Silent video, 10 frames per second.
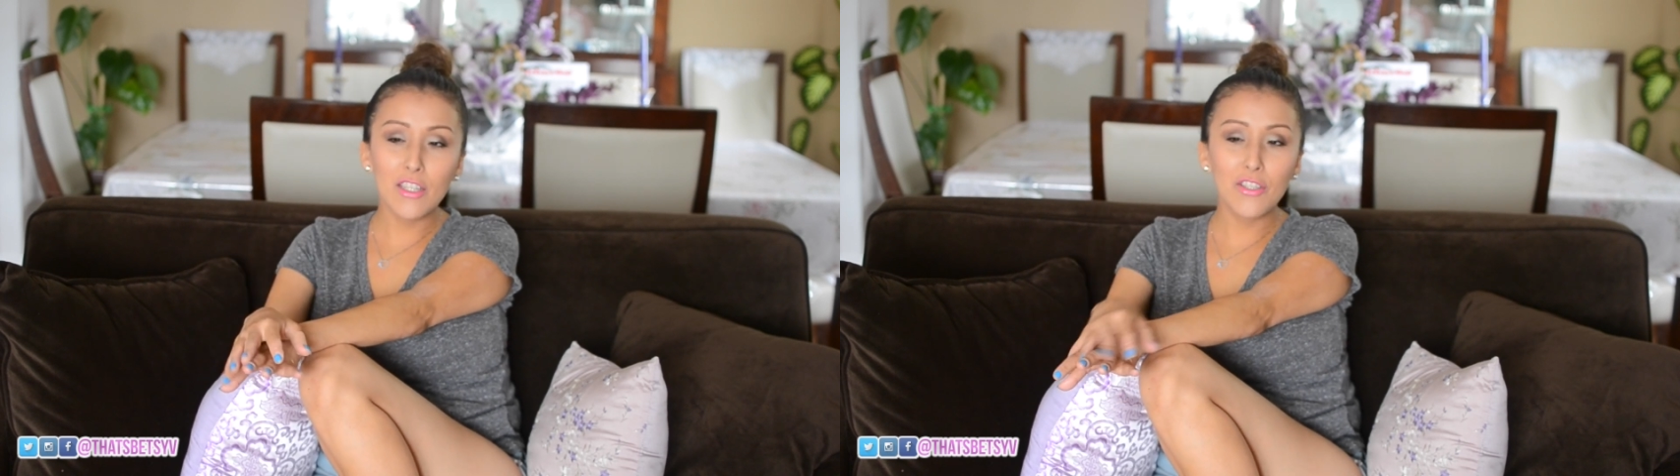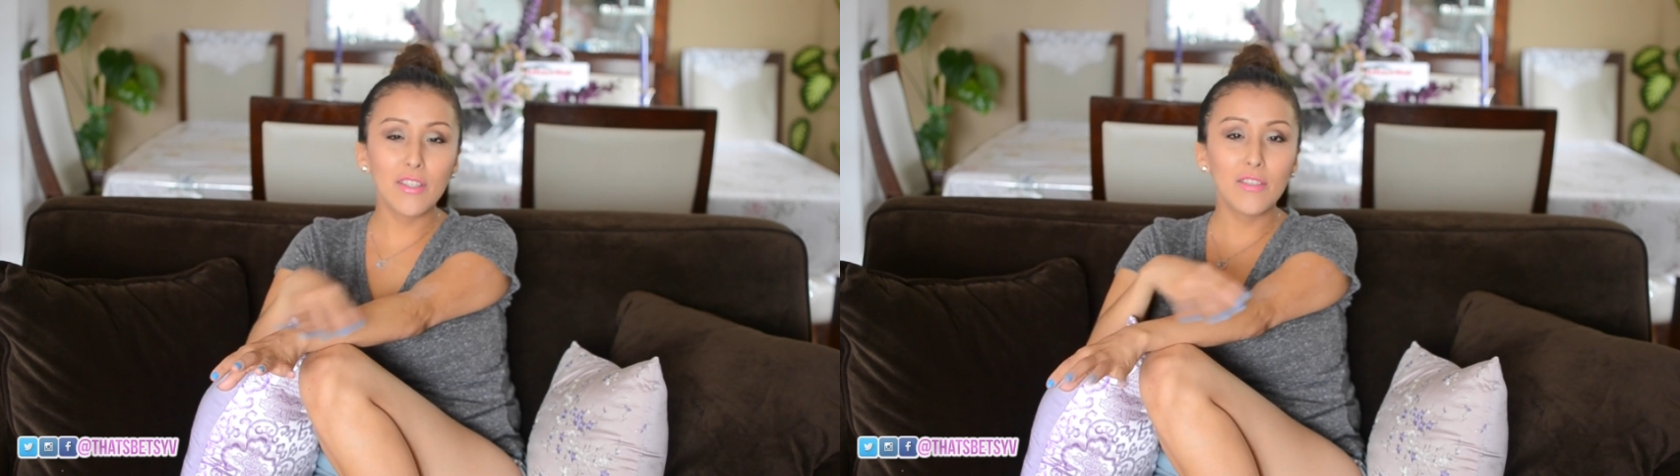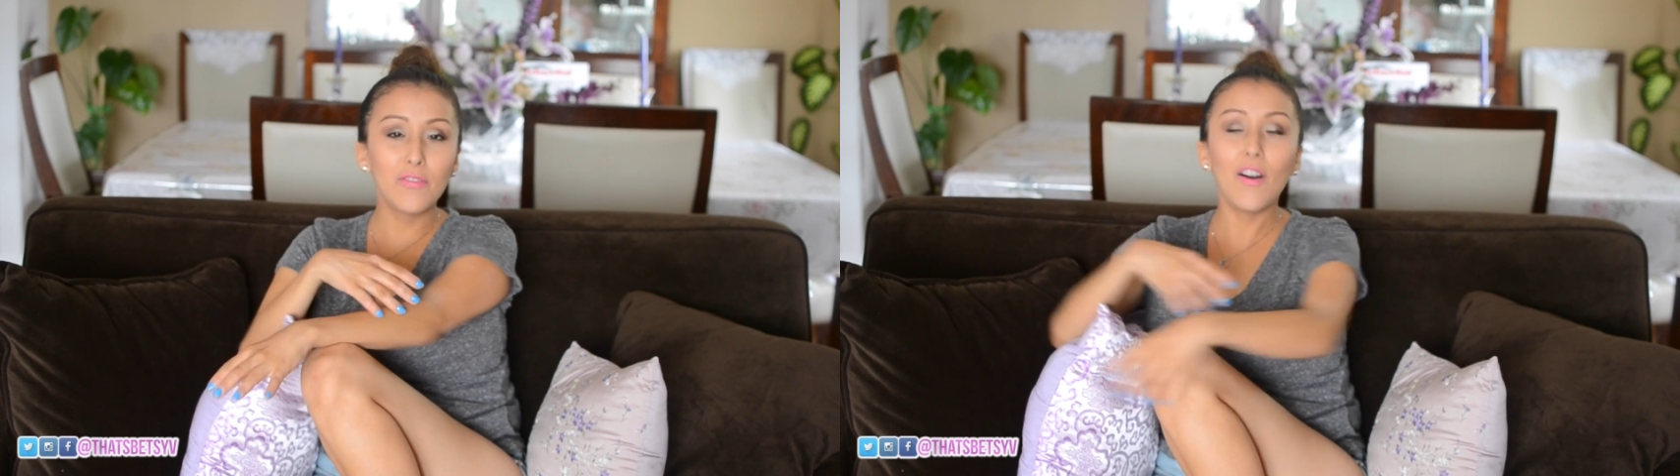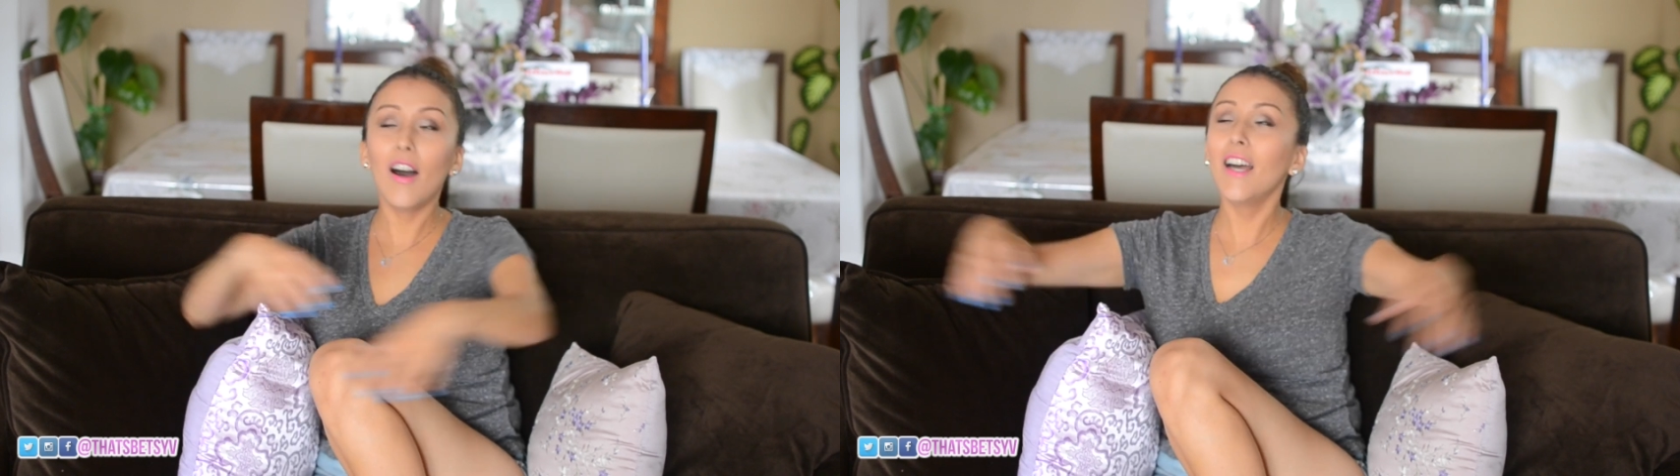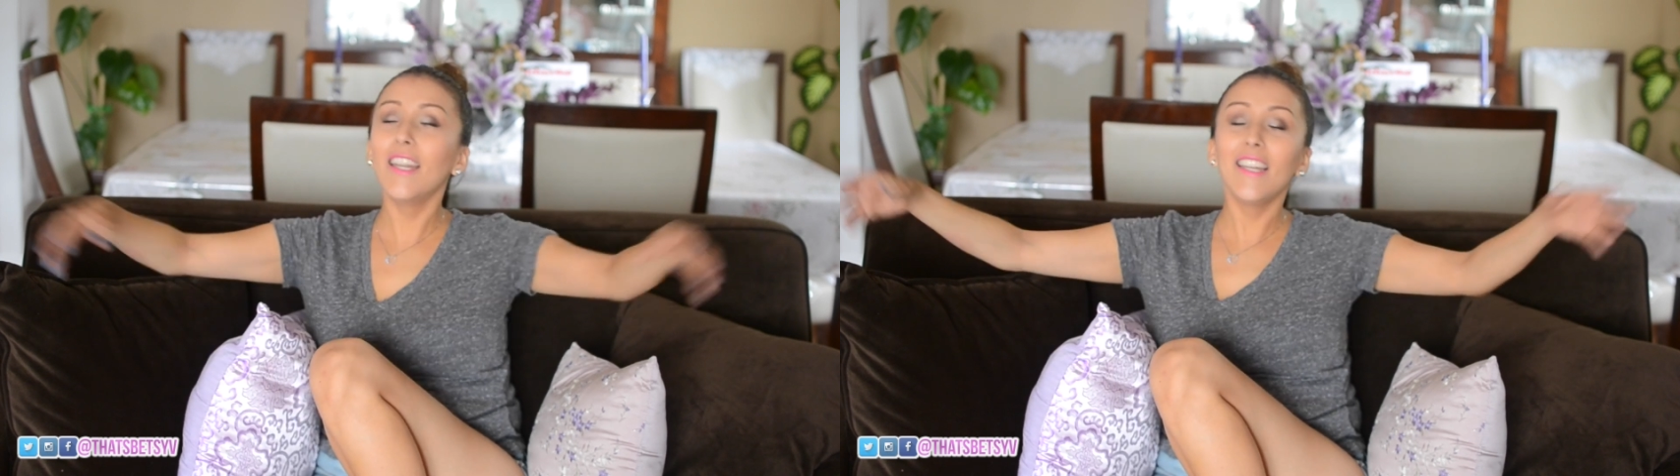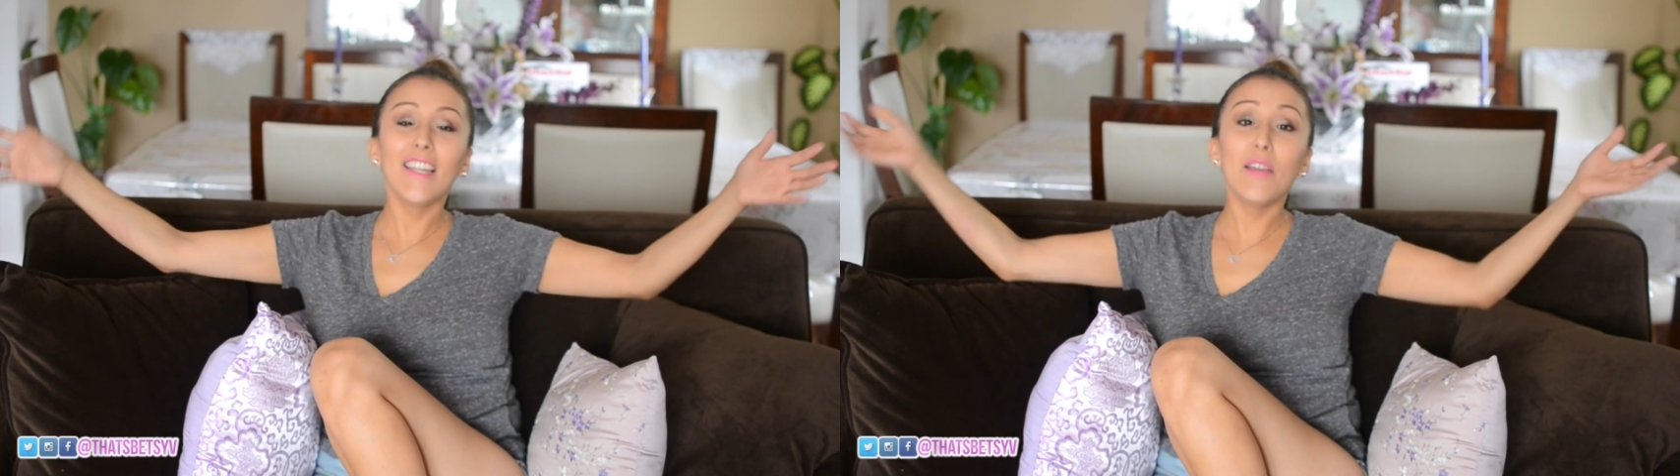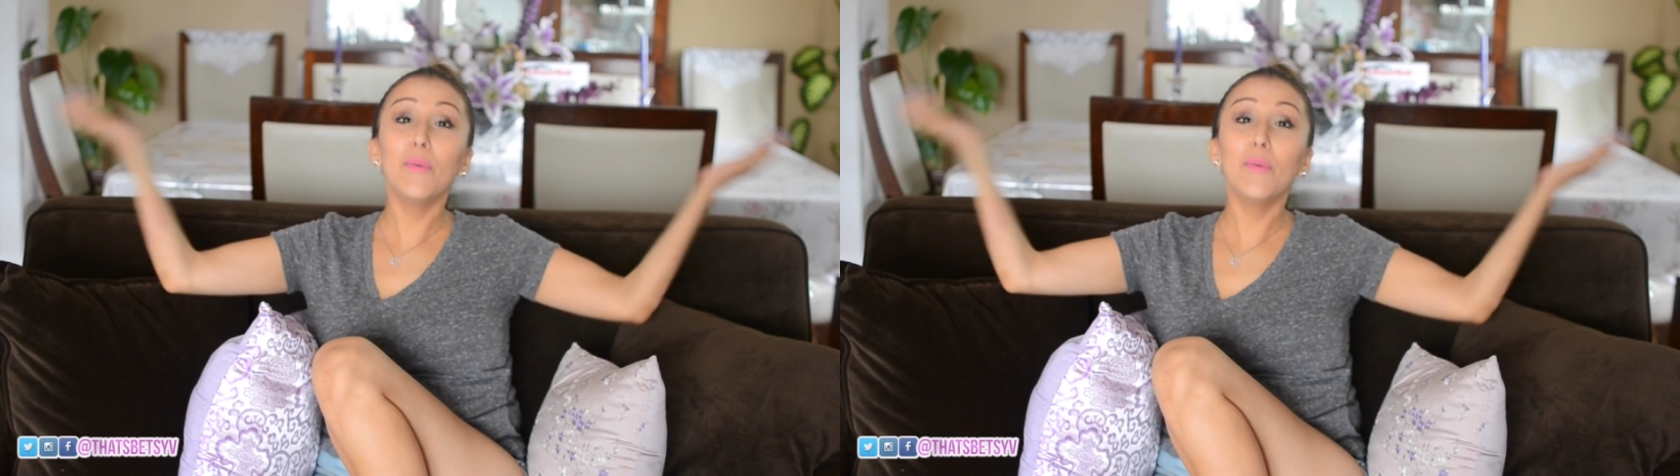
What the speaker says: It's just fun and it